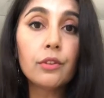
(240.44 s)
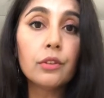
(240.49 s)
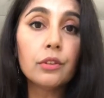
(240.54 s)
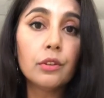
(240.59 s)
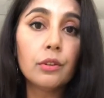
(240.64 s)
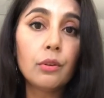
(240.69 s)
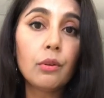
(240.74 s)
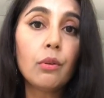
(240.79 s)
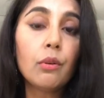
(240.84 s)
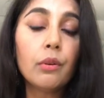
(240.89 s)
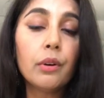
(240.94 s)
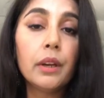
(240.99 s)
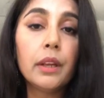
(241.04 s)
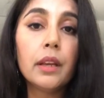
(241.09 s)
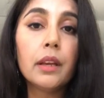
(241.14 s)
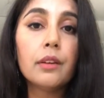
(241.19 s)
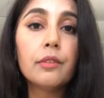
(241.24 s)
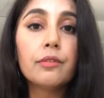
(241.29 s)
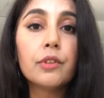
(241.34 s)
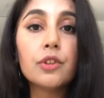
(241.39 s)
on the
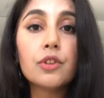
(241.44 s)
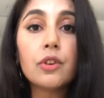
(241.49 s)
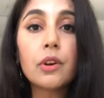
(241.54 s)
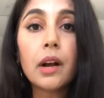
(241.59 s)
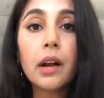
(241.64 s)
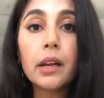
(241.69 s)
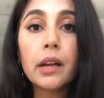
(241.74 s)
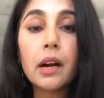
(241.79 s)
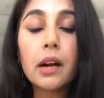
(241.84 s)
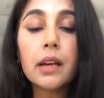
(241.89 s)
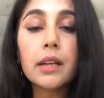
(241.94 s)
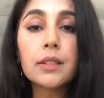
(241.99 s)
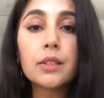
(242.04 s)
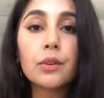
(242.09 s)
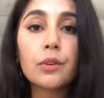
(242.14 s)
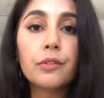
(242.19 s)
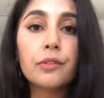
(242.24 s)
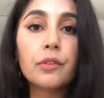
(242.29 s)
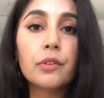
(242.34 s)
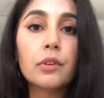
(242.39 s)
cornea for dry eyes
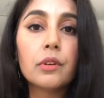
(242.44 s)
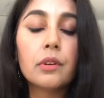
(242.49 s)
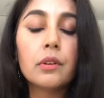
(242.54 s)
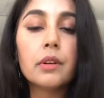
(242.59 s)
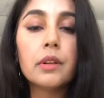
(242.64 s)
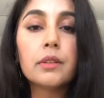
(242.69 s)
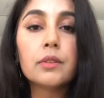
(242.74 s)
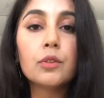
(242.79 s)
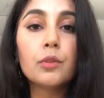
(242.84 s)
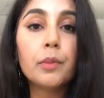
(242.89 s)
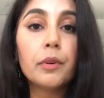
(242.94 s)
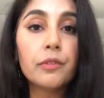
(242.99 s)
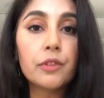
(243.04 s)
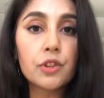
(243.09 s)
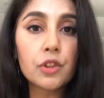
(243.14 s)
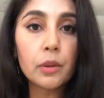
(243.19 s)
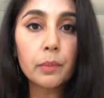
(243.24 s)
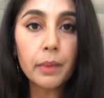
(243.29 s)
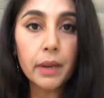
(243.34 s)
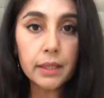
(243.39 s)
or for
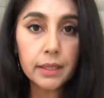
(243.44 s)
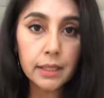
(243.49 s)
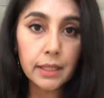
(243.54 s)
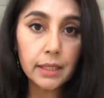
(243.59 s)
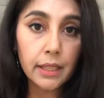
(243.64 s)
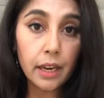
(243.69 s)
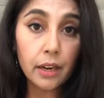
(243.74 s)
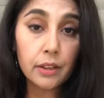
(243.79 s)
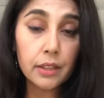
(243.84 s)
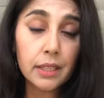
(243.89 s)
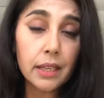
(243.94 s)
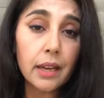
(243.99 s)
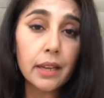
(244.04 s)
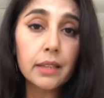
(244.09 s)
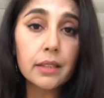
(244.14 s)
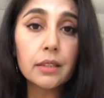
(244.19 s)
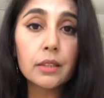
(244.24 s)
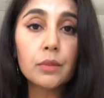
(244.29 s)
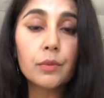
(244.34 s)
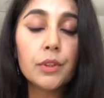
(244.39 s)
superficial punctate
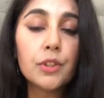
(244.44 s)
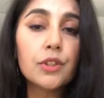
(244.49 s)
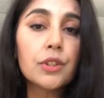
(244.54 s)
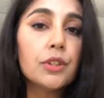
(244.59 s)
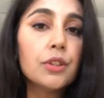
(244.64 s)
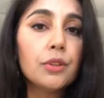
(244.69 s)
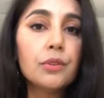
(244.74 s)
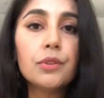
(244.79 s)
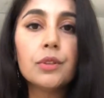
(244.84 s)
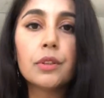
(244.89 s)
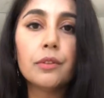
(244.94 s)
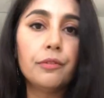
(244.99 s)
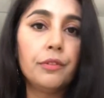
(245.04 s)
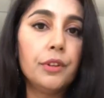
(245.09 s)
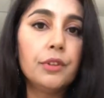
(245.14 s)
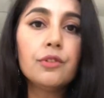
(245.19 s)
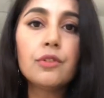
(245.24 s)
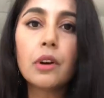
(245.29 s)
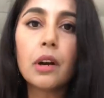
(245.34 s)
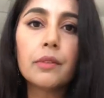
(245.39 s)
keratitis, we just use a
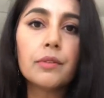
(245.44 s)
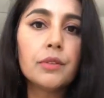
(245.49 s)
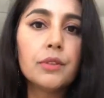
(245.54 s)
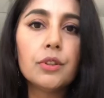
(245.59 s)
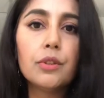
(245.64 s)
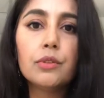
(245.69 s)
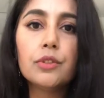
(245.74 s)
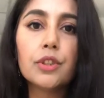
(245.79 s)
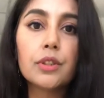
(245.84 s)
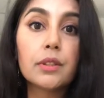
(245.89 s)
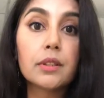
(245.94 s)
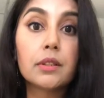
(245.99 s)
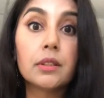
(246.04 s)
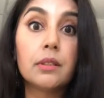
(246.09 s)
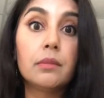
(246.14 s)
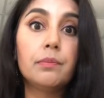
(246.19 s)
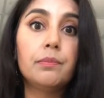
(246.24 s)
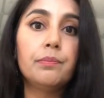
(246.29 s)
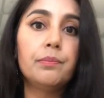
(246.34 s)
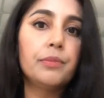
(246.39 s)
few drops. You don't just
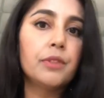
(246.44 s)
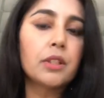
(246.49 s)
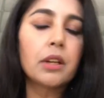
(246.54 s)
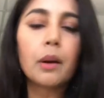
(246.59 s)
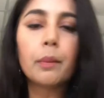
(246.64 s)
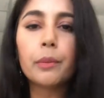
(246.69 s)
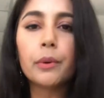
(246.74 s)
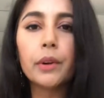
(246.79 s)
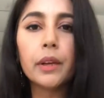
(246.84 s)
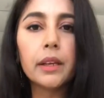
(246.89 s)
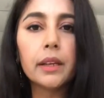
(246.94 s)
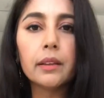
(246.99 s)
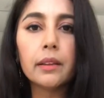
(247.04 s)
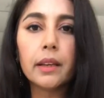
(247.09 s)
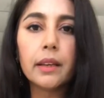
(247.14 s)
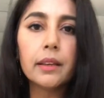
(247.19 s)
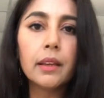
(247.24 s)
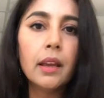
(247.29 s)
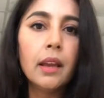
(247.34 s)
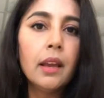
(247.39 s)
start putting in
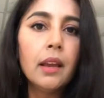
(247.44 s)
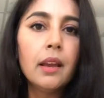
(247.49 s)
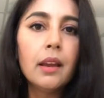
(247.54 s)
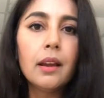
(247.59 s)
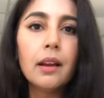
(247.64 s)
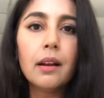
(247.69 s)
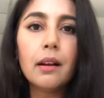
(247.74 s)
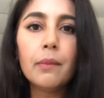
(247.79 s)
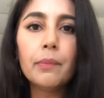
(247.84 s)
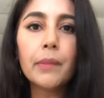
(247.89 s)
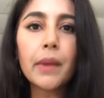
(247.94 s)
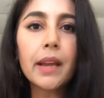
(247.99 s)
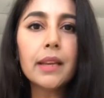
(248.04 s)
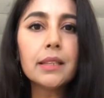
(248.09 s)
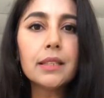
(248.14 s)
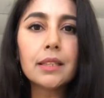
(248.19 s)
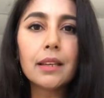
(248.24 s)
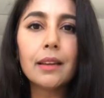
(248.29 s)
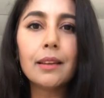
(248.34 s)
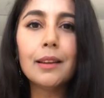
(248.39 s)
like
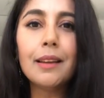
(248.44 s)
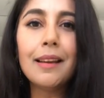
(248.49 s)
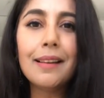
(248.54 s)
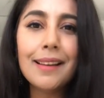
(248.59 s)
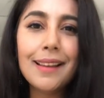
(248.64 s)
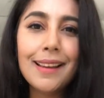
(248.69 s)
9-10